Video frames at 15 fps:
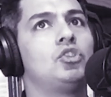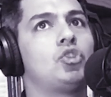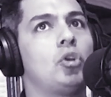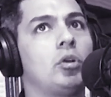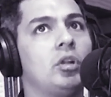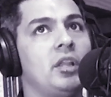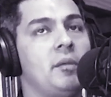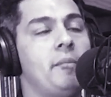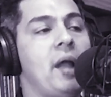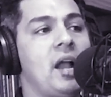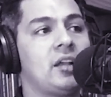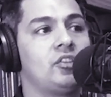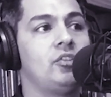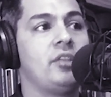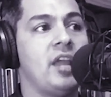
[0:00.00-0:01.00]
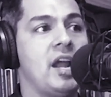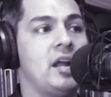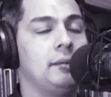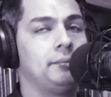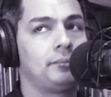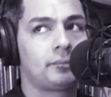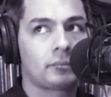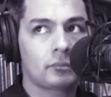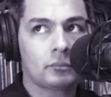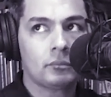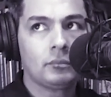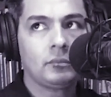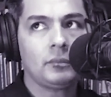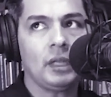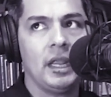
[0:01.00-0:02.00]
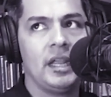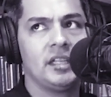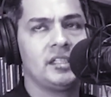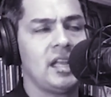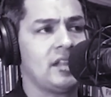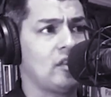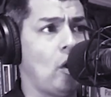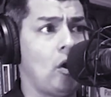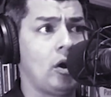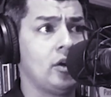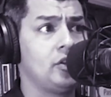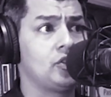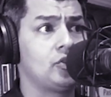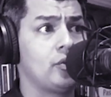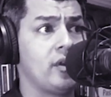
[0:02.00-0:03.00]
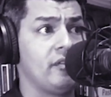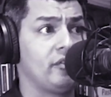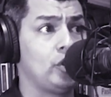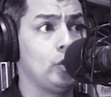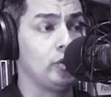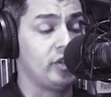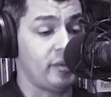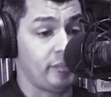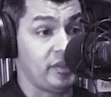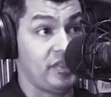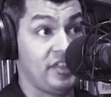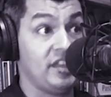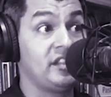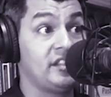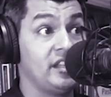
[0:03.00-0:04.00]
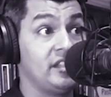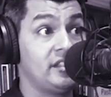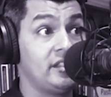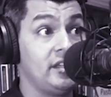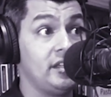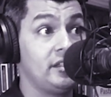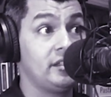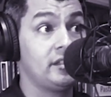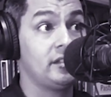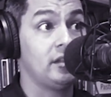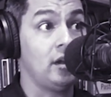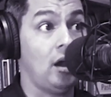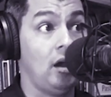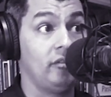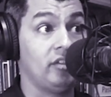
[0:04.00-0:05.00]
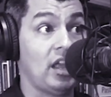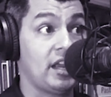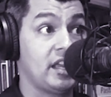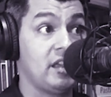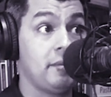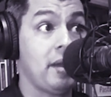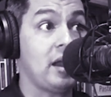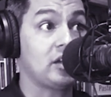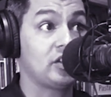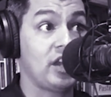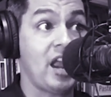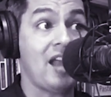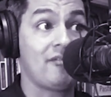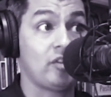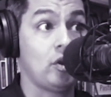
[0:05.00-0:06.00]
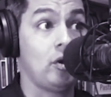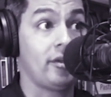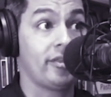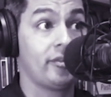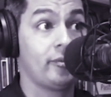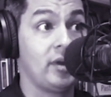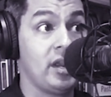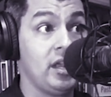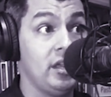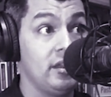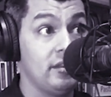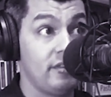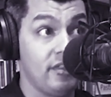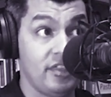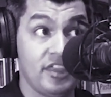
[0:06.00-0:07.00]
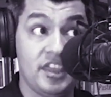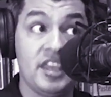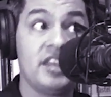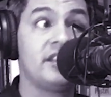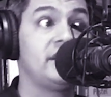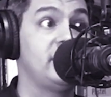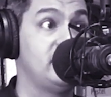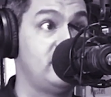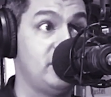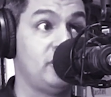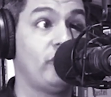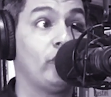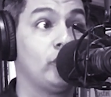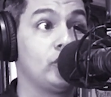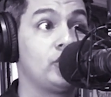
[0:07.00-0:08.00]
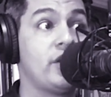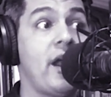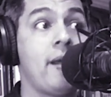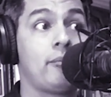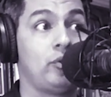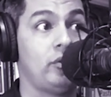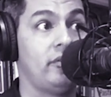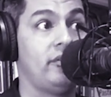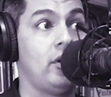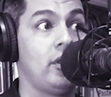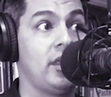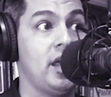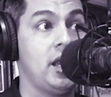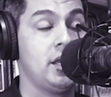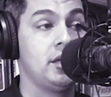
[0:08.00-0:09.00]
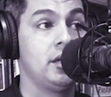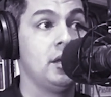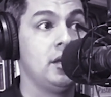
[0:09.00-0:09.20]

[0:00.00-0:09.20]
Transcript: Circling back to that, is that the artistry of Q-Tip in this instance of like him actually having all 3, this is the first chapter of all that.